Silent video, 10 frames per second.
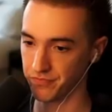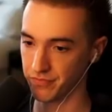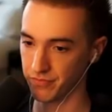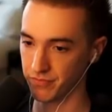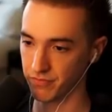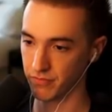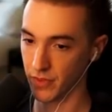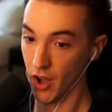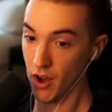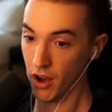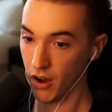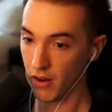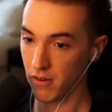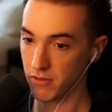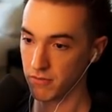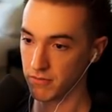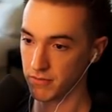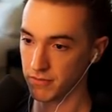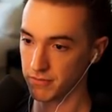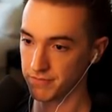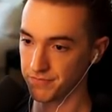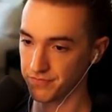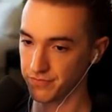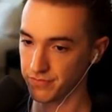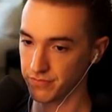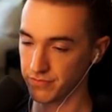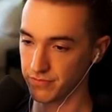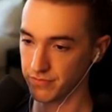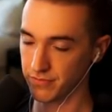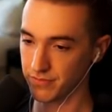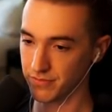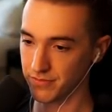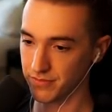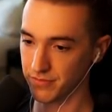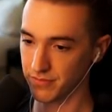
No one is speaking in this clip.